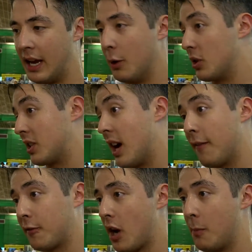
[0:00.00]
it was a
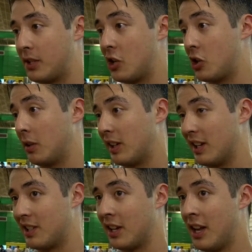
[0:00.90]
tough competition
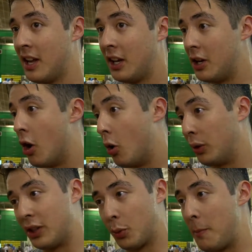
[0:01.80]
because you know
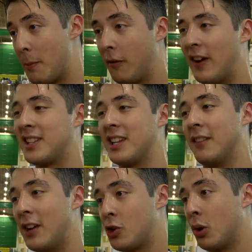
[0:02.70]
only three people fence
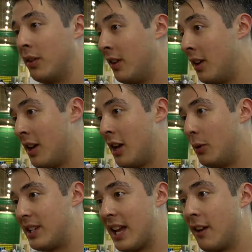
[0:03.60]
individual,
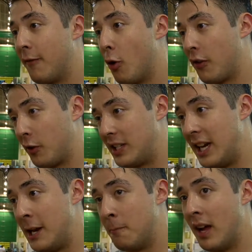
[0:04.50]
and we send the fourth for
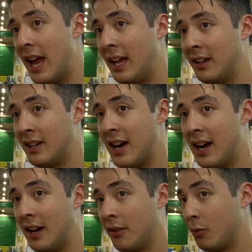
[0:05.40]
team, and
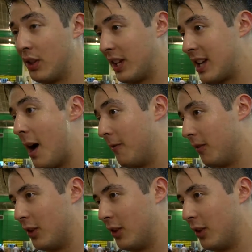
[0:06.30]
uh, with the top.